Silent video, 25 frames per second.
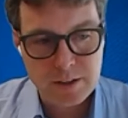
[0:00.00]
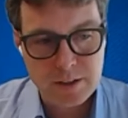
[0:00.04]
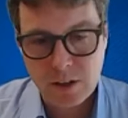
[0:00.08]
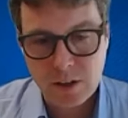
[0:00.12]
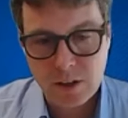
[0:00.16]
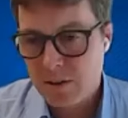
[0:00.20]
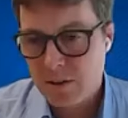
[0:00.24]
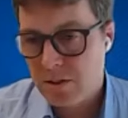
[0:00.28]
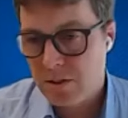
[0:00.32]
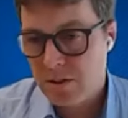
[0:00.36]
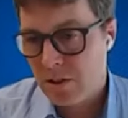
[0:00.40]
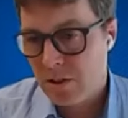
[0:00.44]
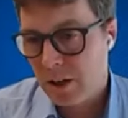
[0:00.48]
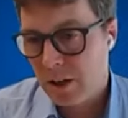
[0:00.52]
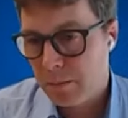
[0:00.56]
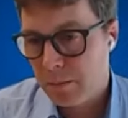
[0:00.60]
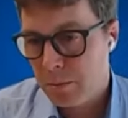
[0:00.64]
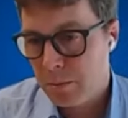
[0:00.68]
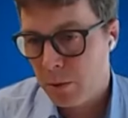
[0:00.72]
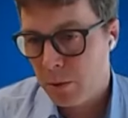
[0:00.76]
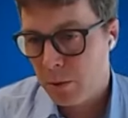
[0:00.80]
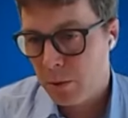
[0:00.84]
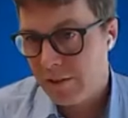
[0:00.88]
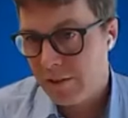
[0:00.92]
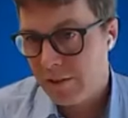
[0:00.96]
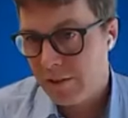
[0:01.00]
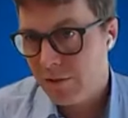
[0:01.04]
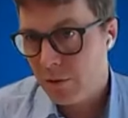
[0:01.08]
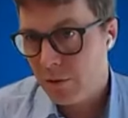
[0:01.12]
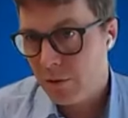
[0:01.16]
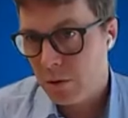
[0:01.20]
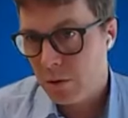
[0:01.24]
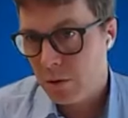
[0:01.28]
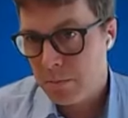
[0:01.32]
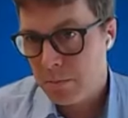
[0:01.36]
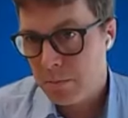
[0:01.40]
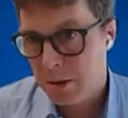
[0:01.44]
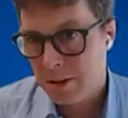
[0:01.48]
it's a good starting point
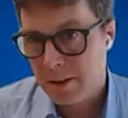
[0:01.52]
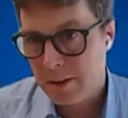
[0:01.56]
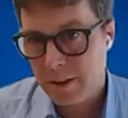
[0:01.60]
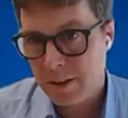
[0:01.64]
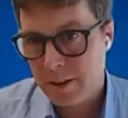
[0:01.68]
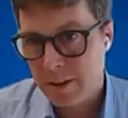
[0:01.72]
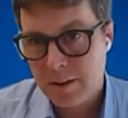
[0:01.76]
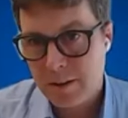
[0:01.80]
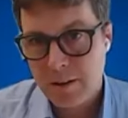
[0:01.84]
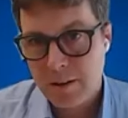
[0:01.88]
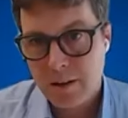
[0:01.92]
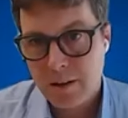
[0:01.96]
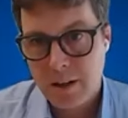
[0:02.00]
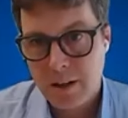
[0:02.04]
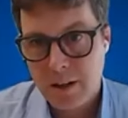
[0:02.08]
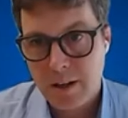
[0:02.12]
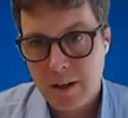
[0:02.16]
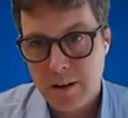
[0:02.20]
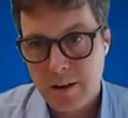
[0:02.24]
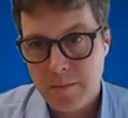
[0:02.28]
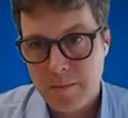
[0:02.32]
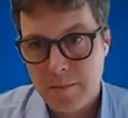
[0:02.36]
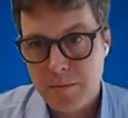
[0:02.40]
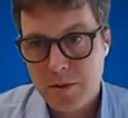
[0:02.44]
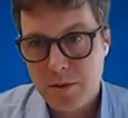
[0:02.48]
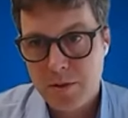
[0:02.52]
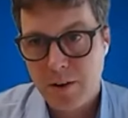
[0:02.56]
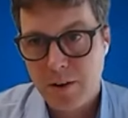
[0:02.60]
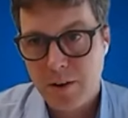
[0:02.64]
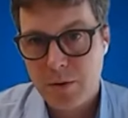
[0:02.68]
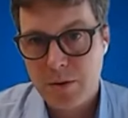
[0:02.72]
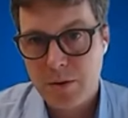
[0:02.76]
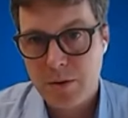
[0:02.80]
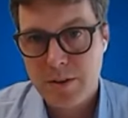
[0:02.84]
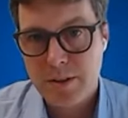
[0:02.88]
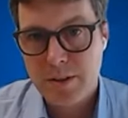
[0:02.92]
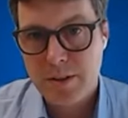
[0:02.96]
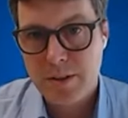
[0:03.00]
for building
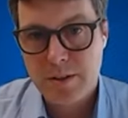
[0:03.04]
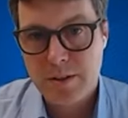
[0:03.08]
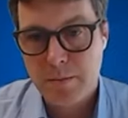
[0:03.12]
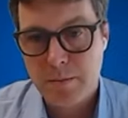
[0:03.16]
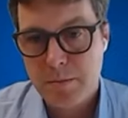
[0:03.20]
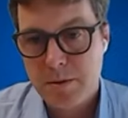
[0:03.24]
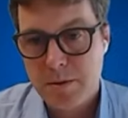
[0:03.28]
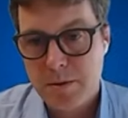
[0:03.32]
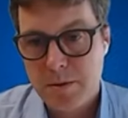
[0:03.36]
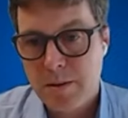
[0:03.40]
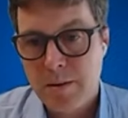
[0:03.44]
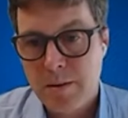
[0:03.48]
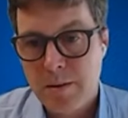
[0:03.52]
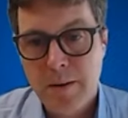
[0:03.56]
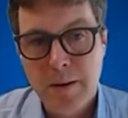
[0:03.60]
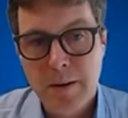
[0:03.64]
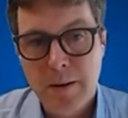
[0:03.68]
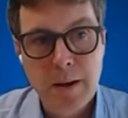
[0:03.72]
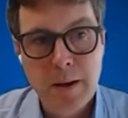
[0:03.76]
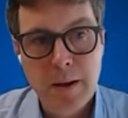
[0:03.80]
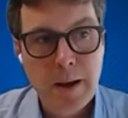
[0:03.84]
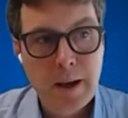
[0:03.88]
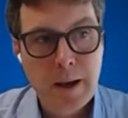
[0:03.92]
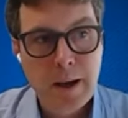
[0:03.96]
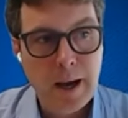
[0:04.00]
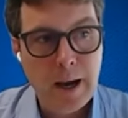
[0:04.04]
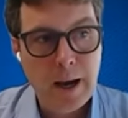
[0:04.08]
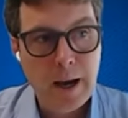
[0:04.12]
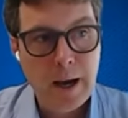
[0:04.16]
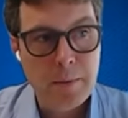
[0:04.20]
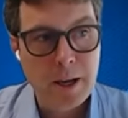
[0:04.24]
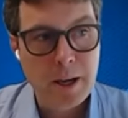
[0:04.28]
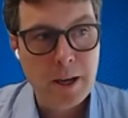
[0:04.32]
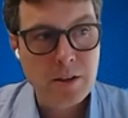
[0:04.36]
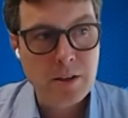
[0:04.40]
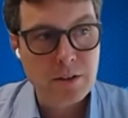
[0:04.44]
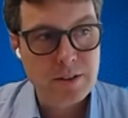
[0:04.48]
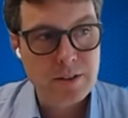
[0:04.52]
software systems.
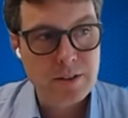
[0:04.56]
And